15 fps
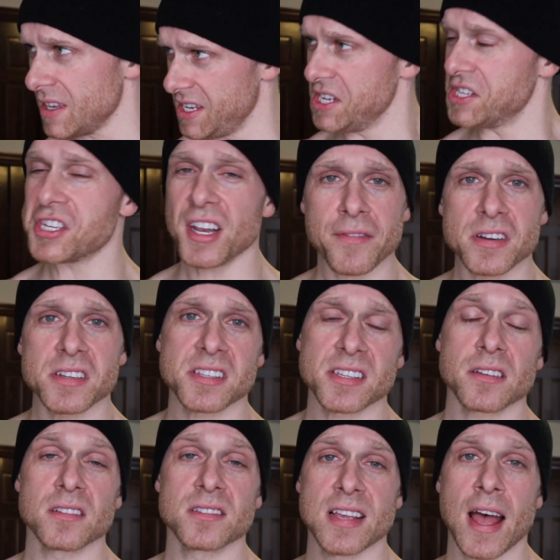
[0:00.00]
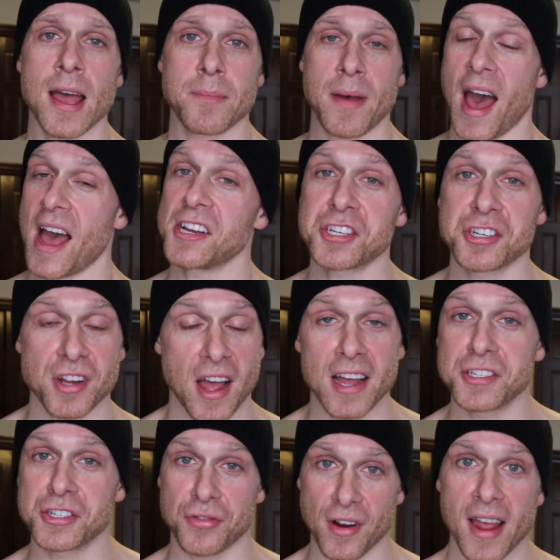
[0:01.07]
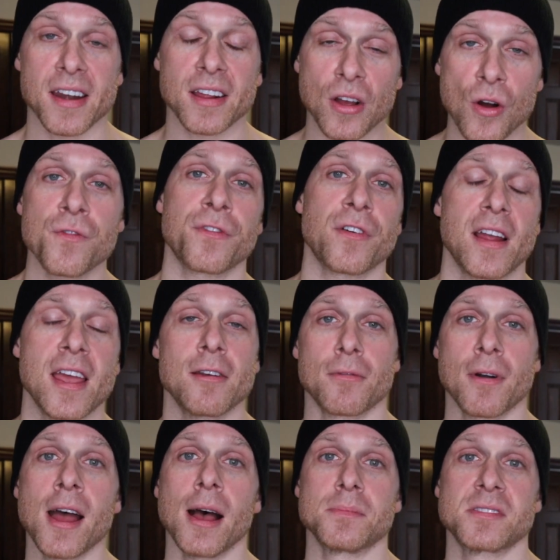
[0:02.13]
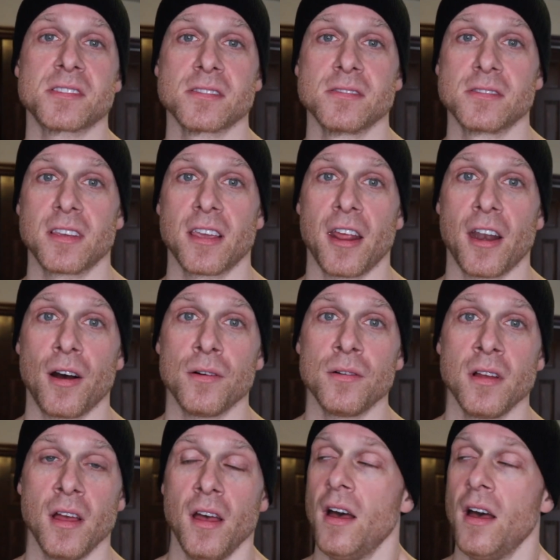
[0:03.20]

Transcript: Each and every single time, I try to go for 8 reps, you know,